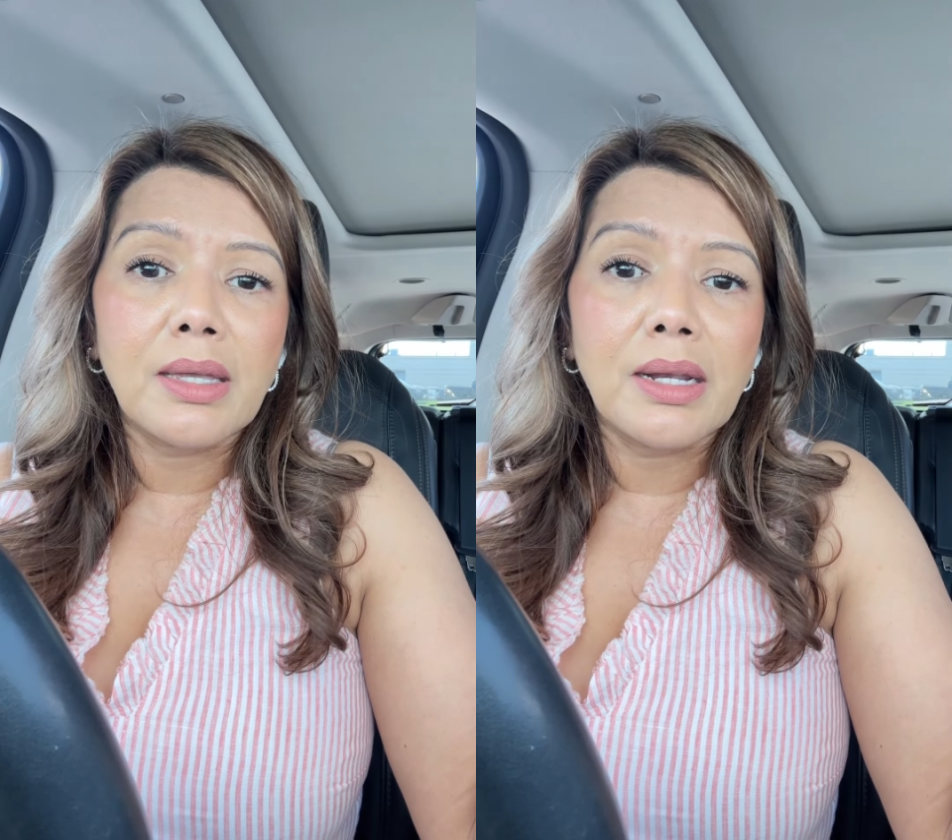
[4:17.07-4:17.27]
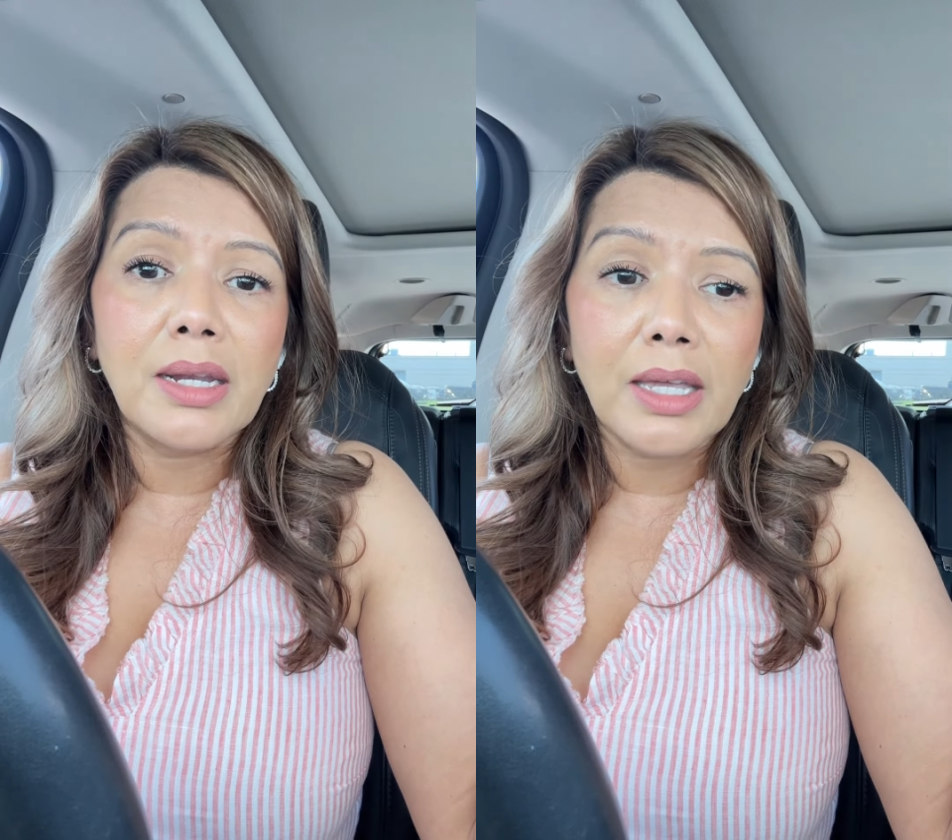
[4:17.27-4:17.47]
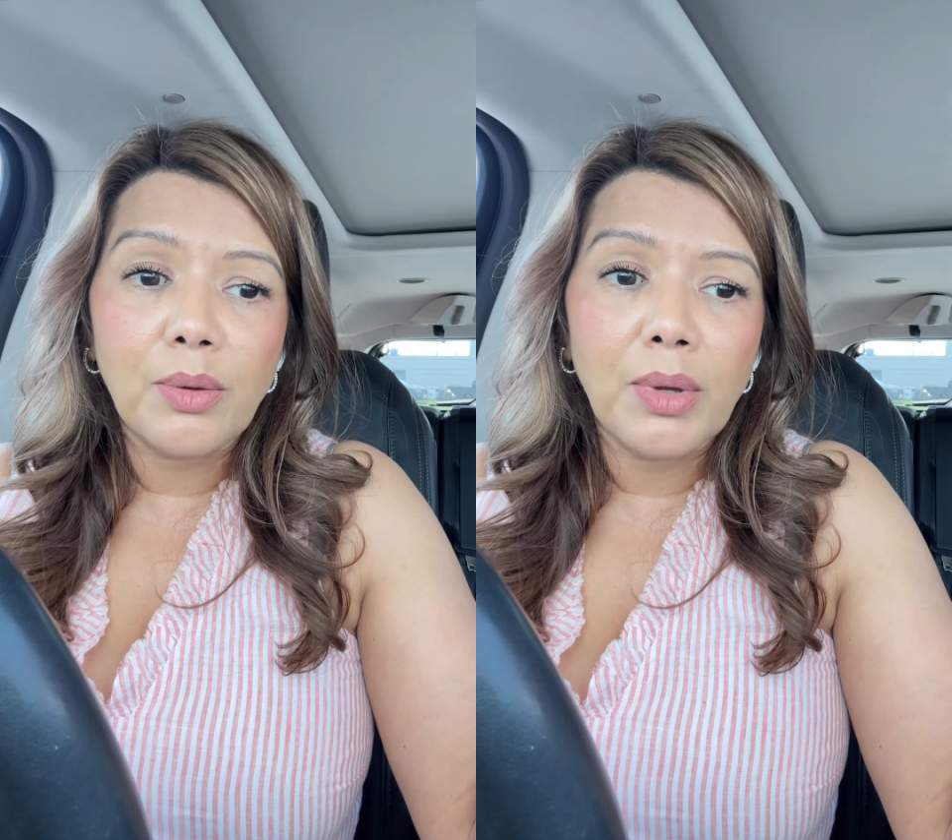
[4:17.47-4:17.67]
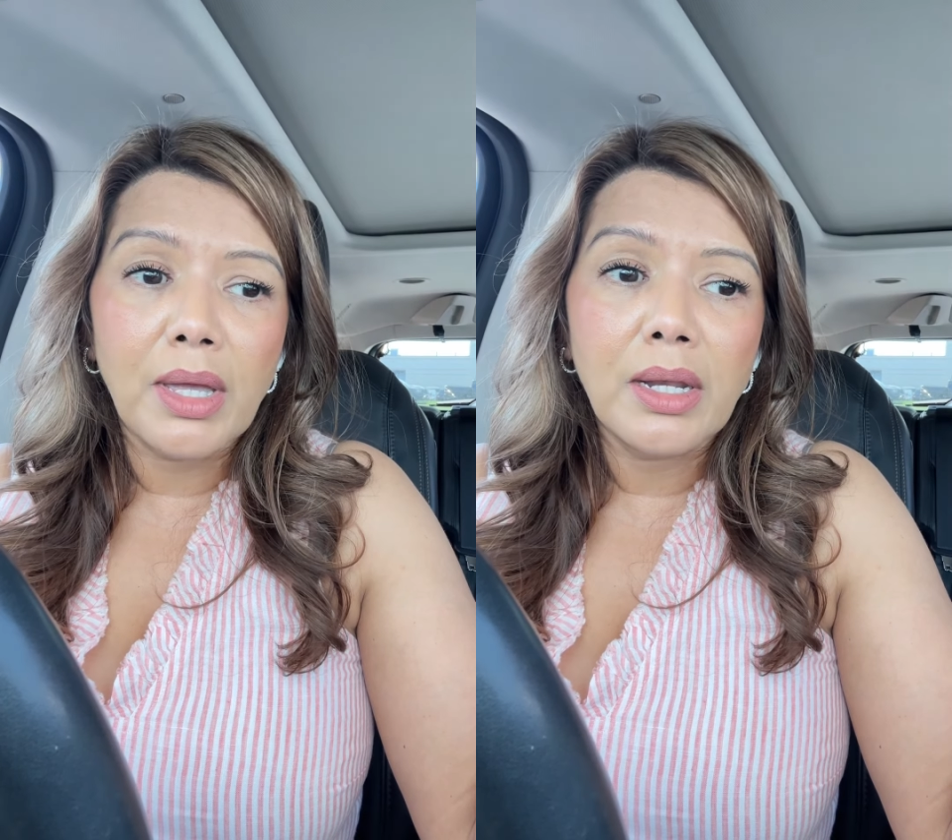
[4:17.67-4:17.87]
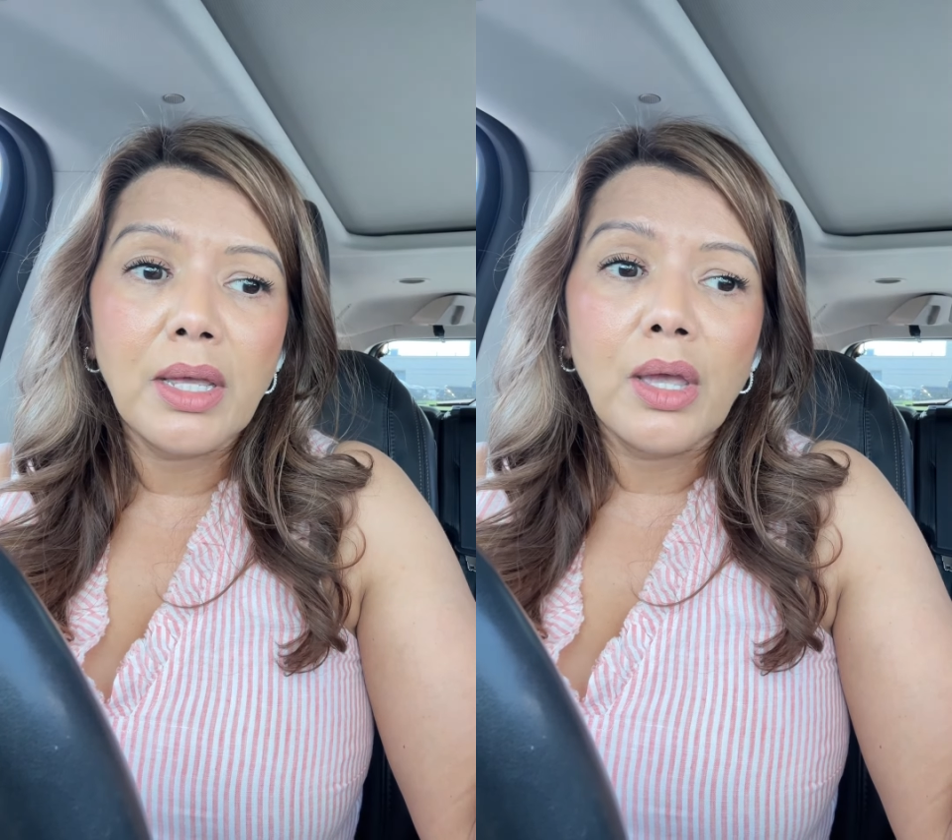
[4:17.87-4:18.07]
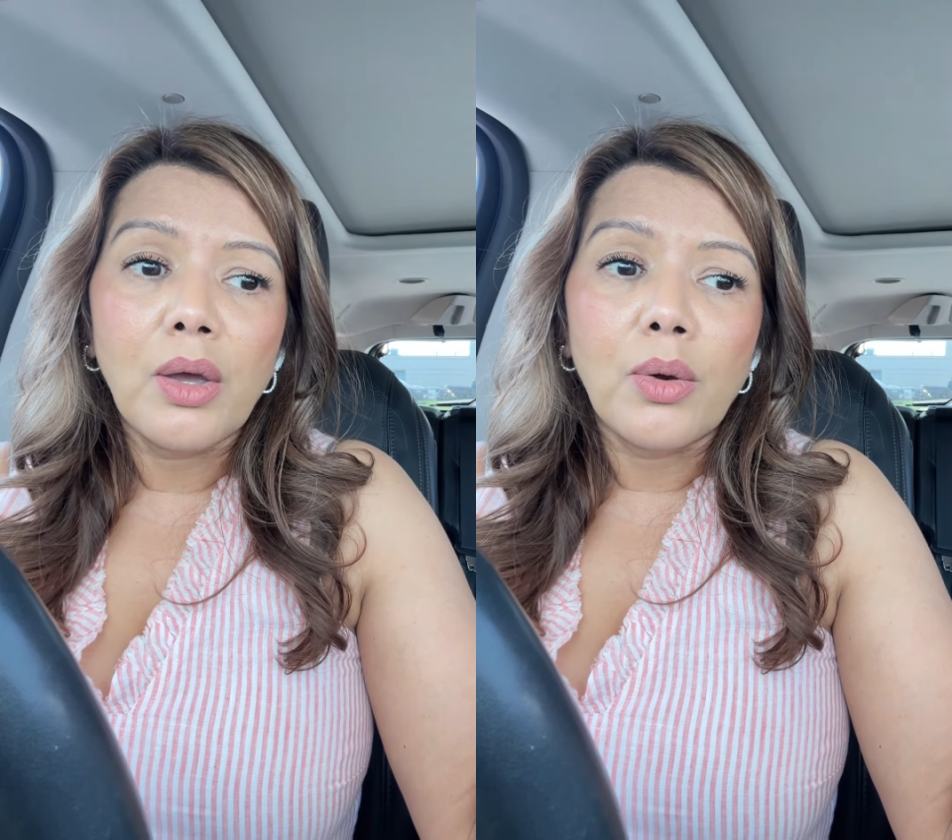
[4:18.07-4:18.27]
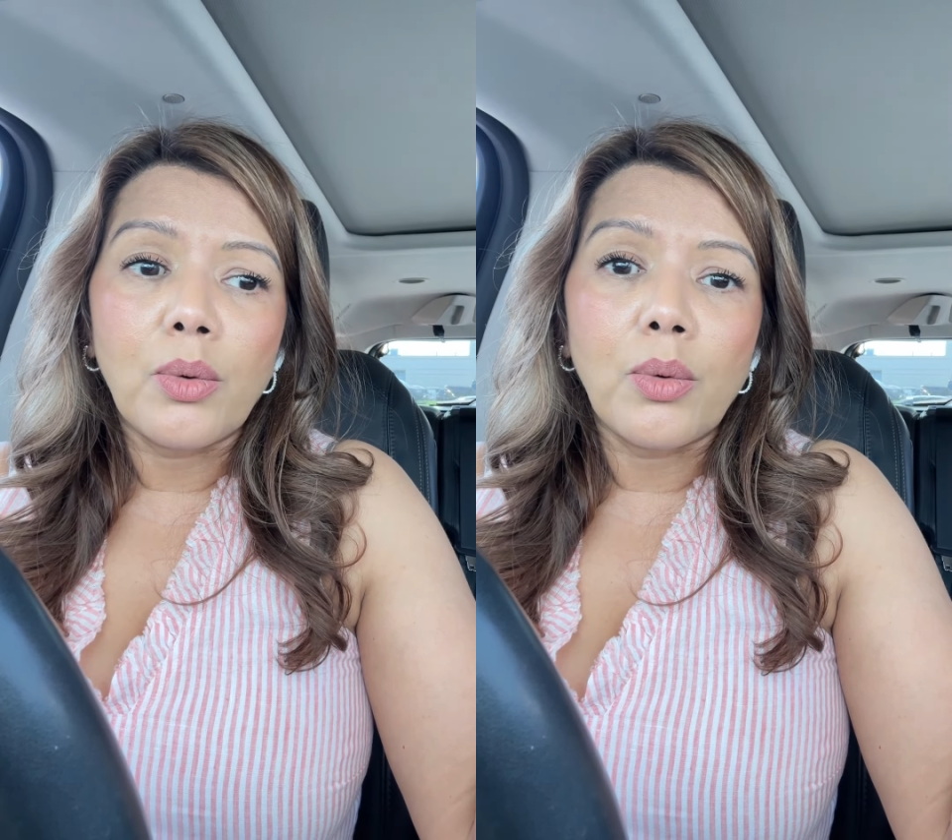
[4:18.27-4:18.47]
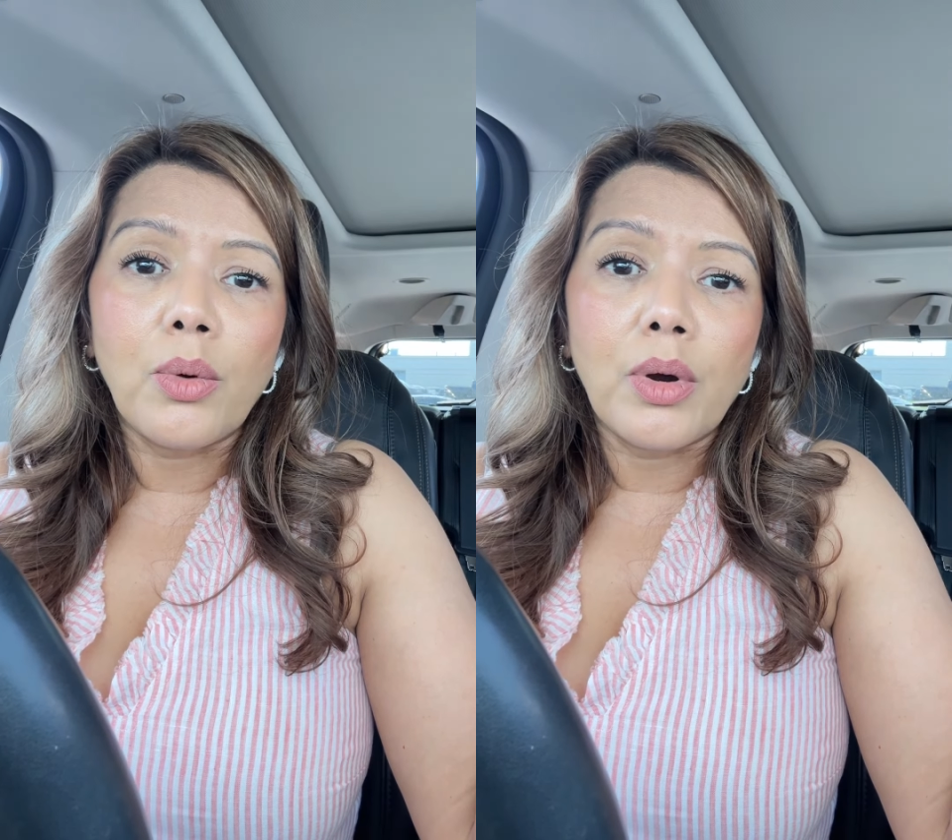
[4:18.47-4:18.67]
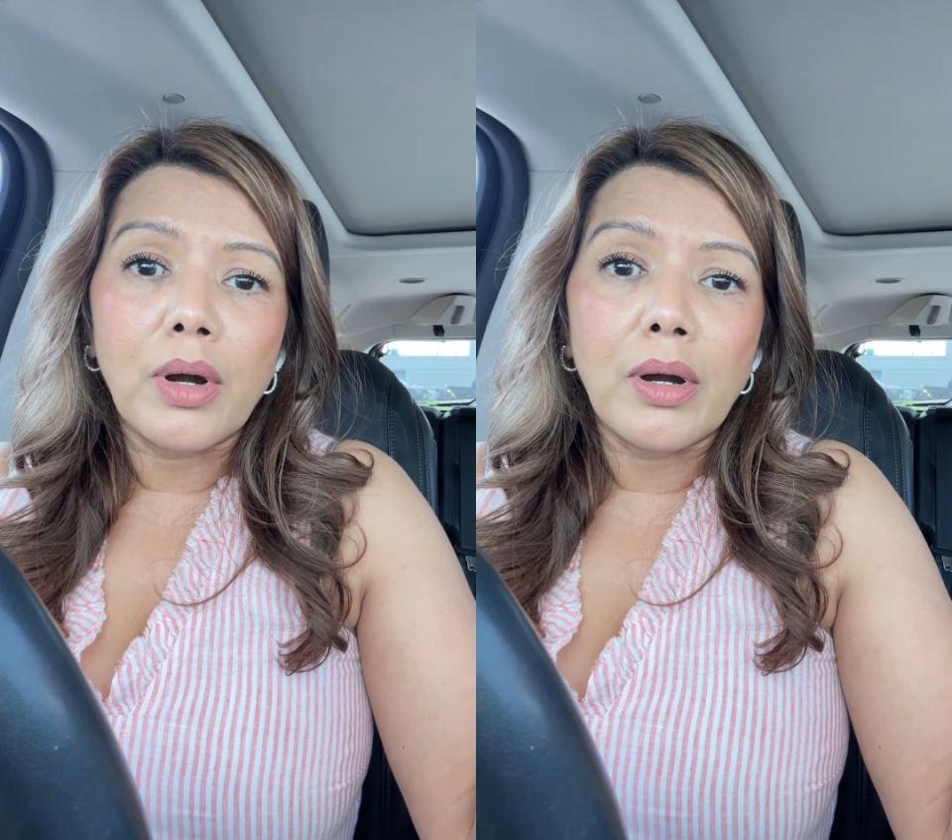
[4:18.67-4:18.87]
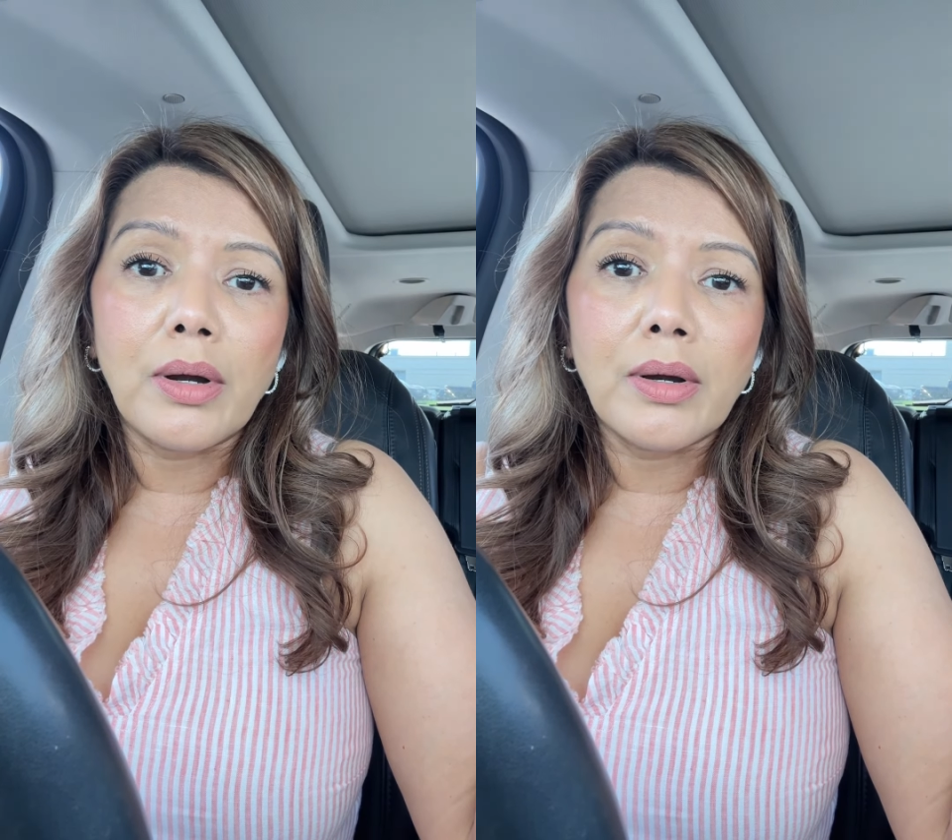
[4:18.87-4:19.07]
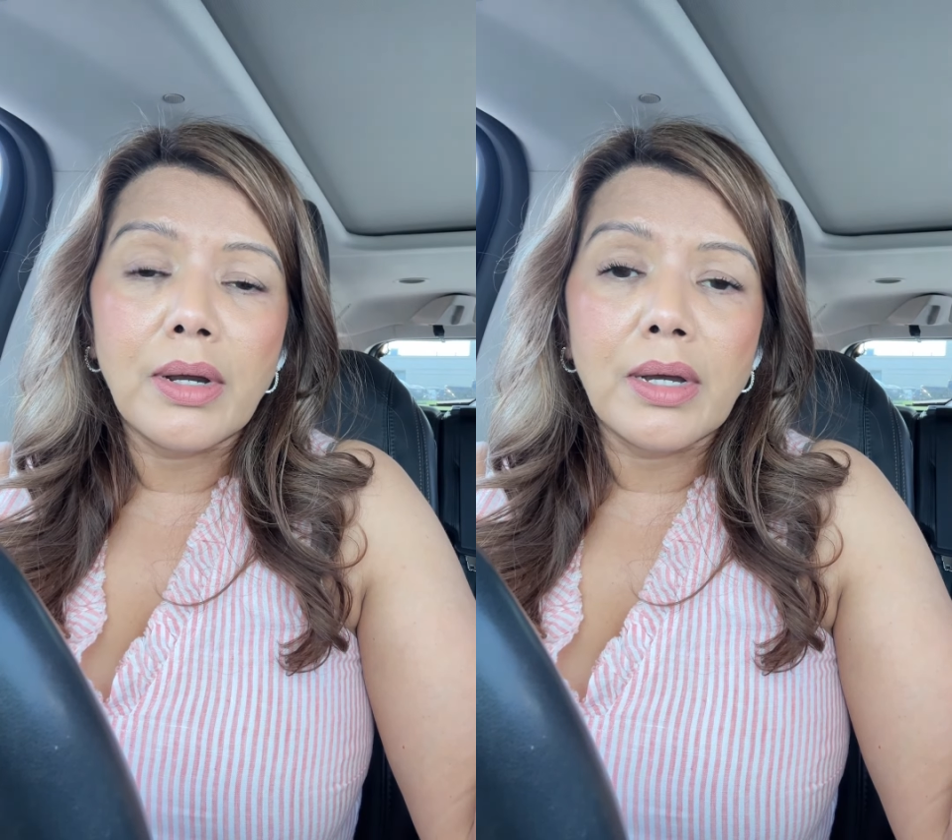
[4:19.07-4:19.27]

liquid, or